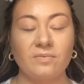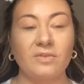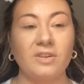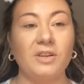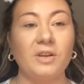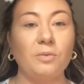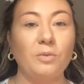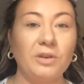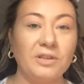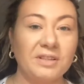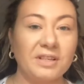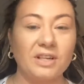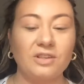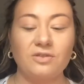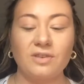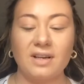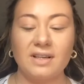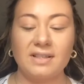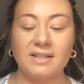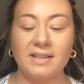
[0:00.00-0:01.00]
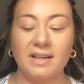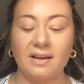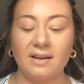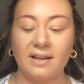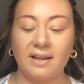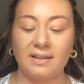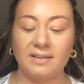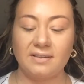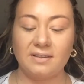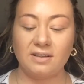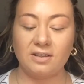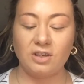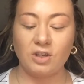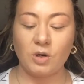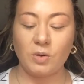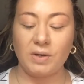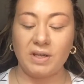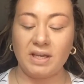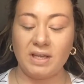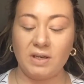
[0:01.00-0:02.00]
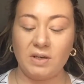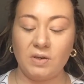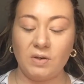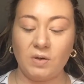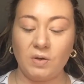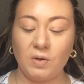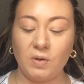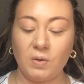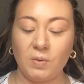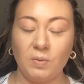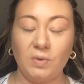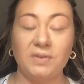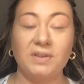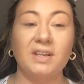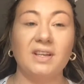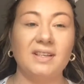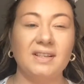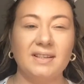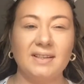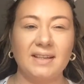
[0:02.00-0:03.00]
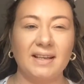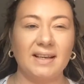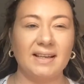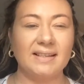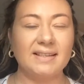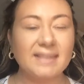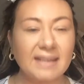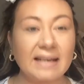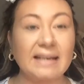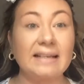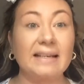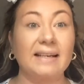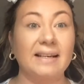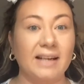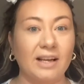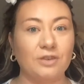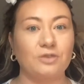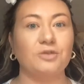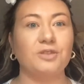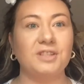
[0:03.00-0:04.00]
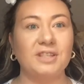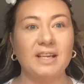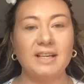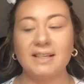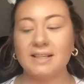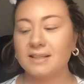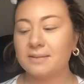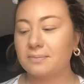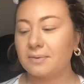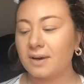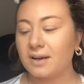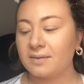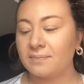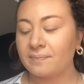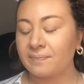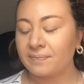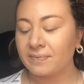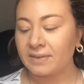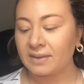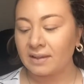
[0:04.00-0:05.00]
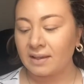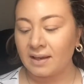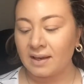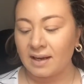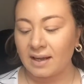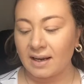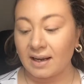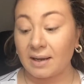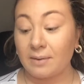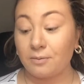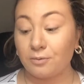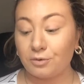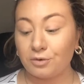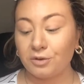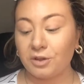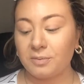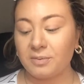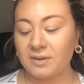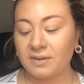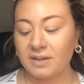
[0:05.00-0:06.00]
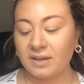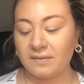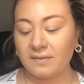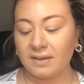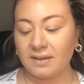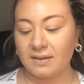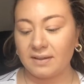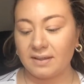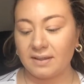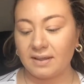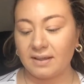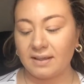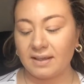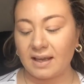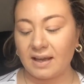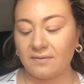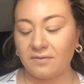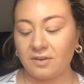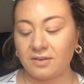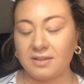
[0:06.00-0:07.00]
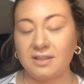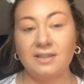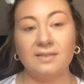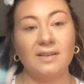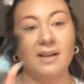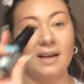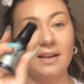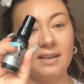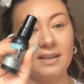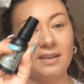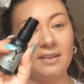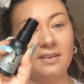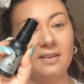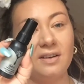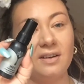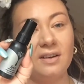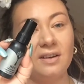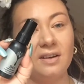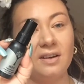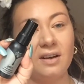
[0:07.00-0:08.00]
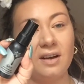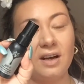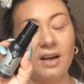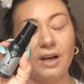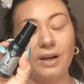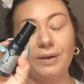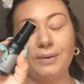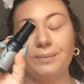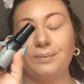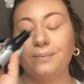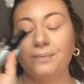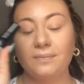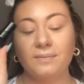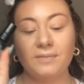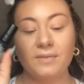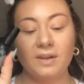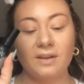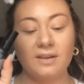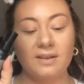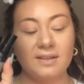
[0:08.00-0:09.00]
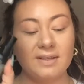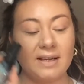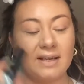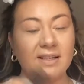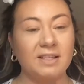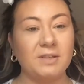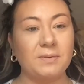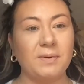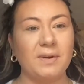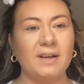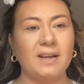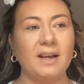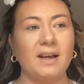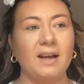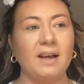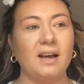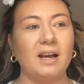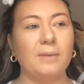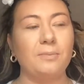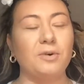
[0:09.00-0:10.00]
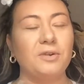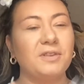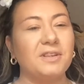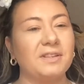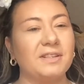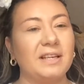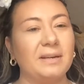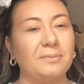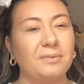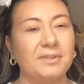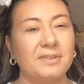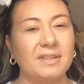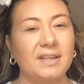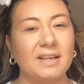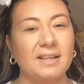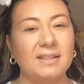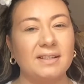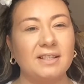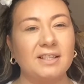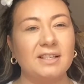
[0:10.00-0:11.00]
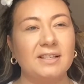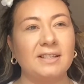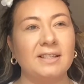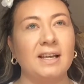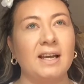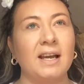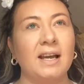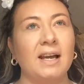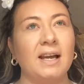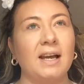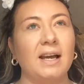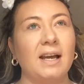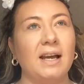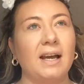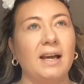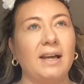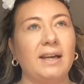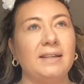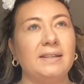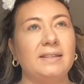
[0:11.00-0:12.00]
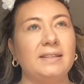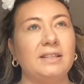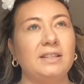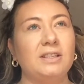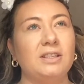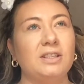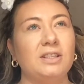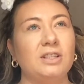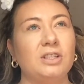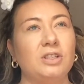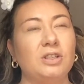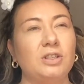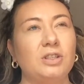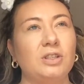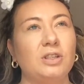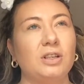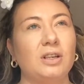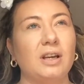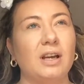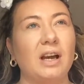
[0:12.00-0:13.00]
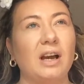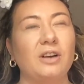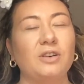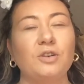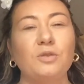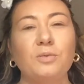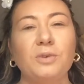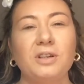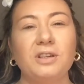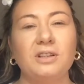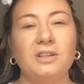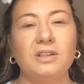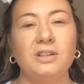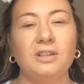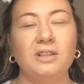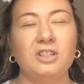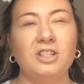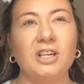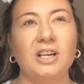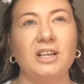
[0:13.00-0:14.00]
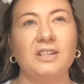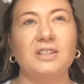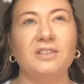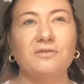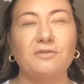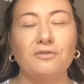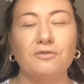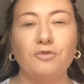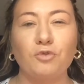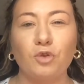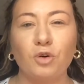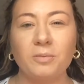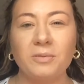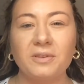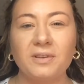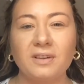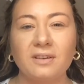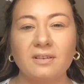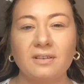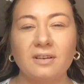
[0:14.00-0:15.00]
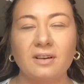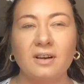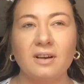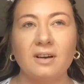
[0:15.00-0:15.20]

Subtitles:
And once that dries down, I like to go in with an actual setting spray. And I've really been loving the Kat Von D Lock-It setting spray. I bought the sample size because I don't know when she had a different formula.